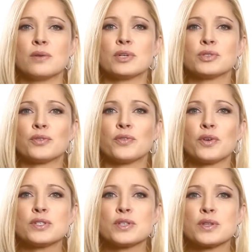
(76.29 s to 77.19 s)
which
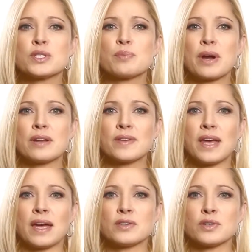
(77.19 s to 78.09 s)
refers to the spread of
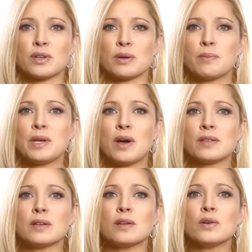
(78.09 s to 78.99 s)
cancer
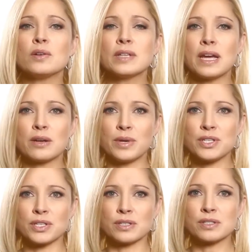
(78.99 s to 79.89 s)
beyond the local neck
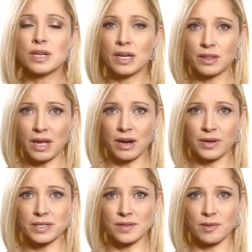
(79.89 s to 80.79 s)
region to other
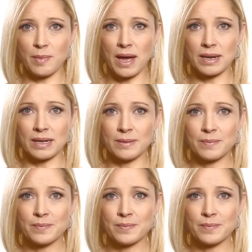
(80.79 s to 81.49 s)
areas of the body.